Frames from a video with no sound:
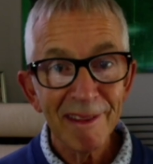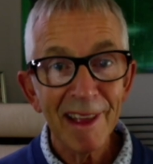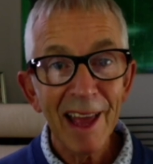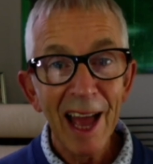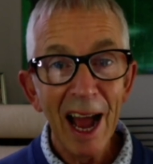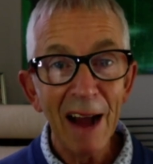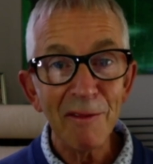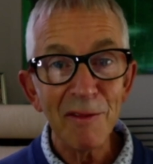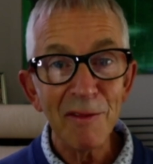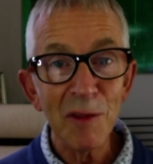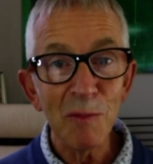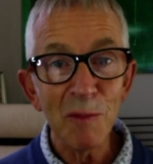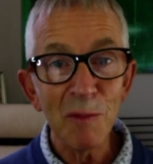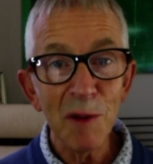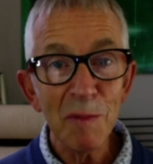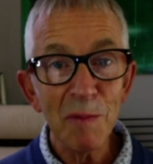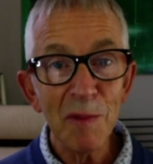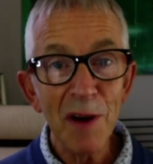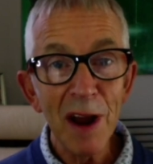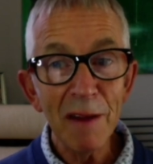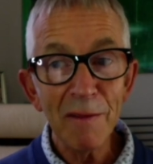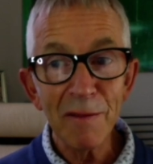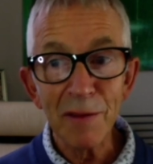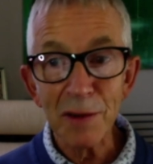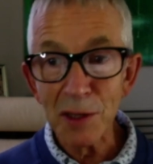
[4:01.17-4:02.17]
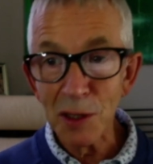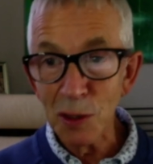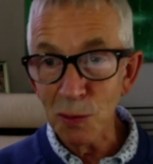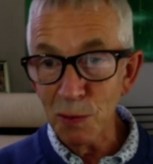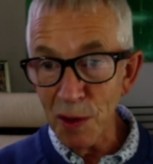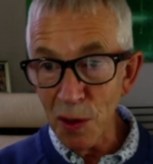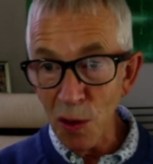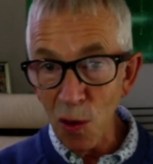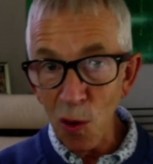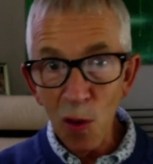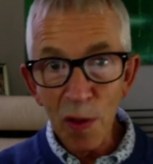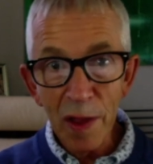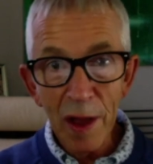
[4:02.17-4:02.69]
have them with breakfast,
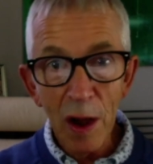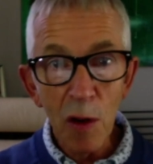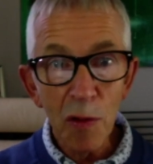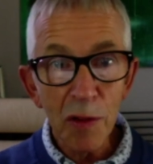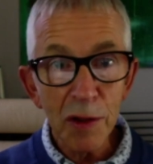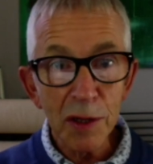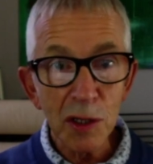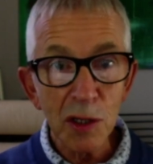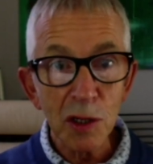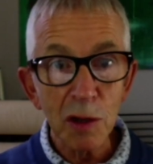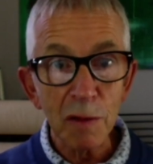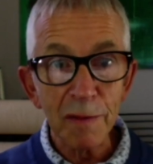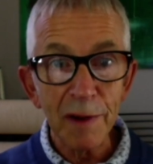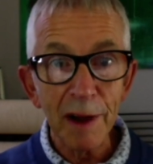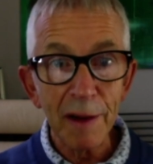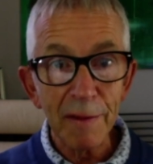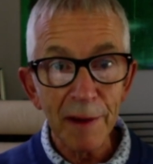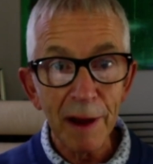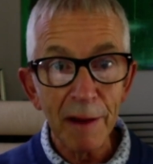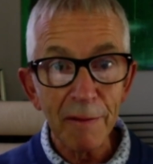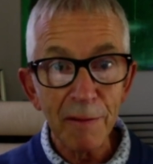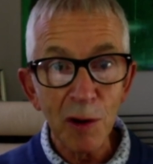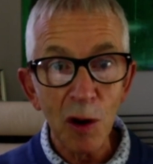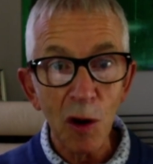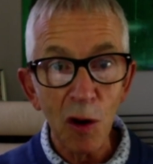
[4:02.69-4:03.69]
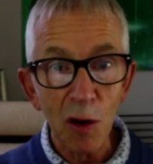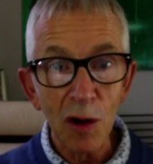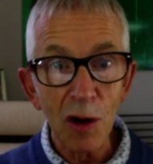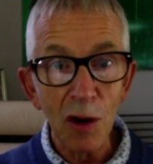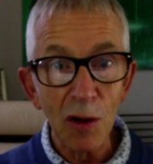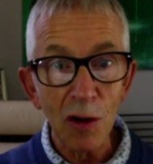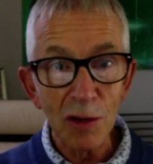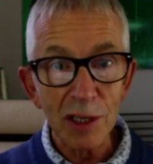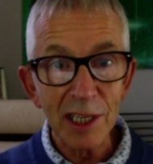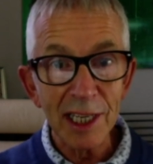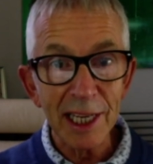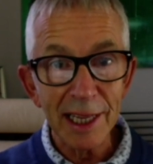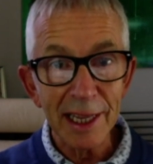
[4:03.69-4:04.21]
with all the other stuff I've
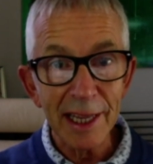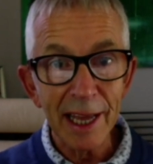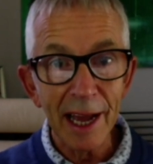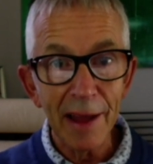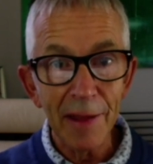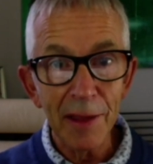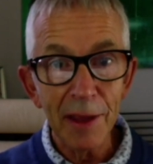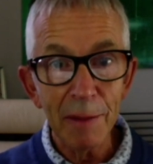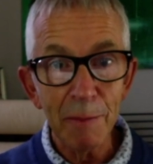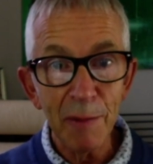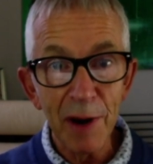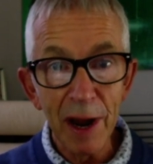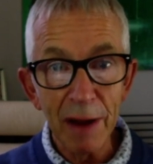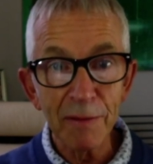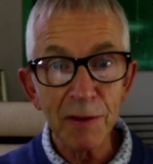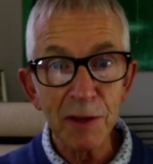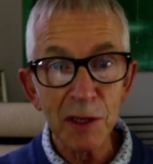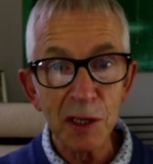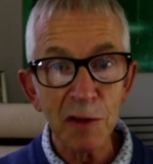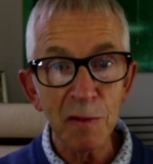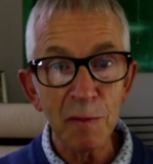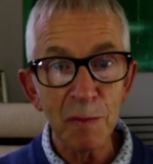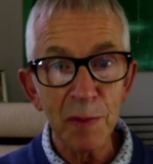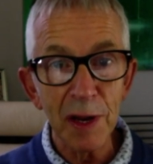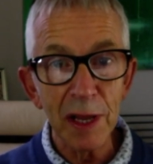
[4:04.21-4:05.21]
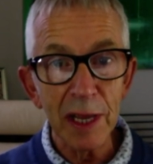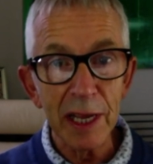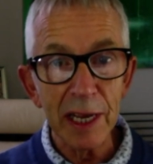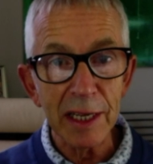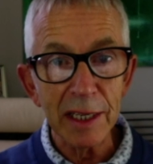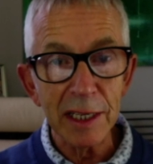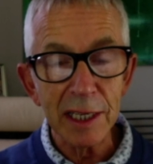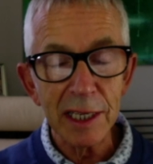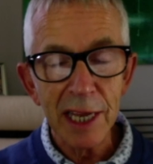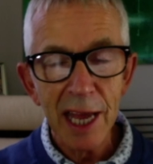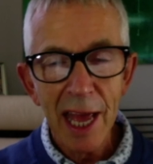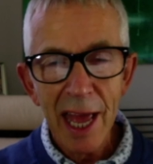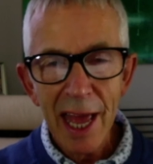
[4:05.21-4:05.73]
concocted, the breakfast of
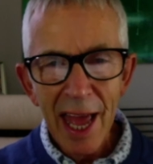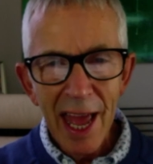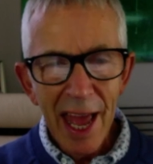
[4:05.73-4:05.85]
brilliance.